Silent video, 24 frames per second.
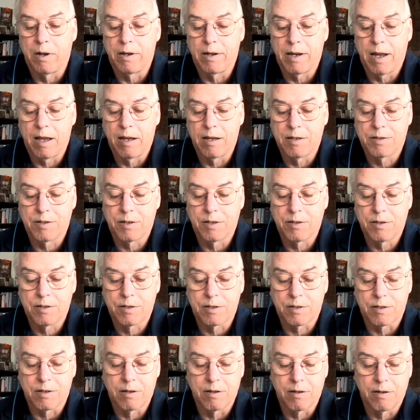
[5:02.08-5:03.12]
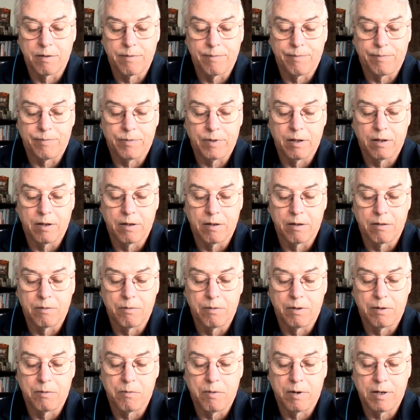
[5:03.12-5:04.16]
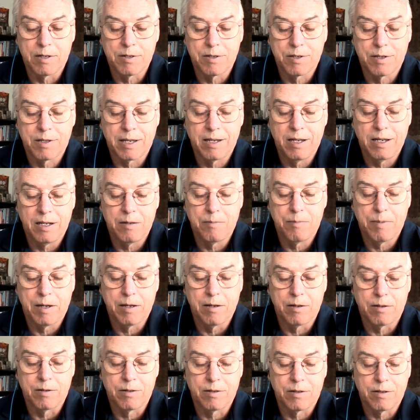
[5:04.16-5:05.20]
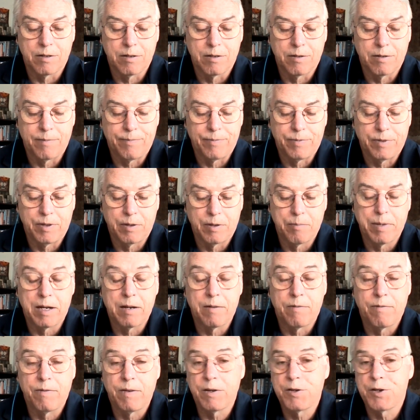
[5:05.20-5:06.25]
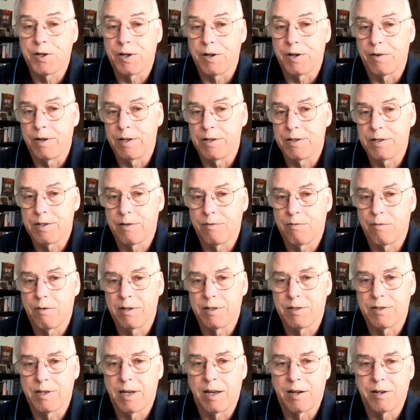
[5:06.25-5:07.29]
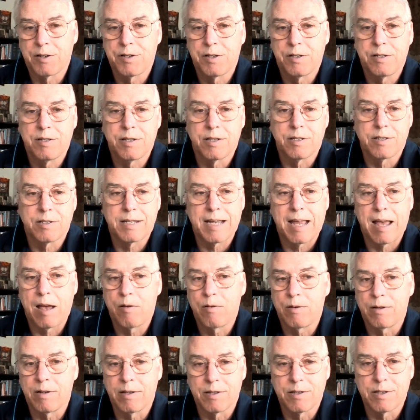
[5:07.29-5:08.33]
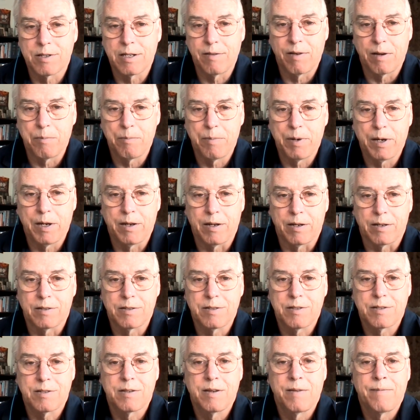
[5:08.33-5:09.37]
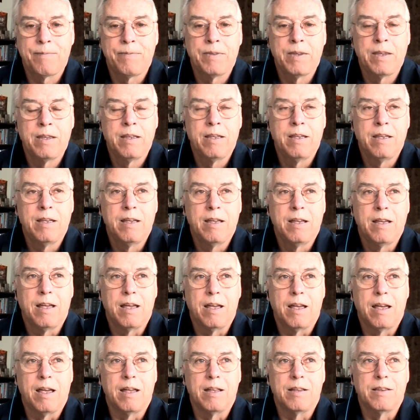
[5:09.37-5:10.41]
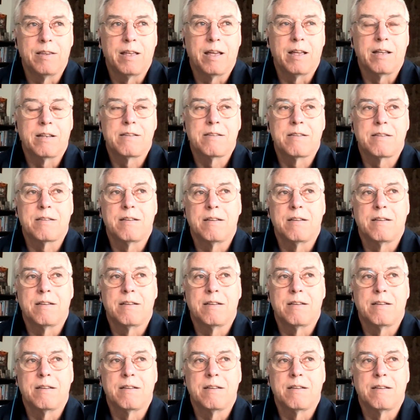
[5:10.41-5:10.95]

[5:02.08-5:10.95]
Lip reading: has as, when one is thinking about the beneficiaries of one's actions, it's countless living beings. And that,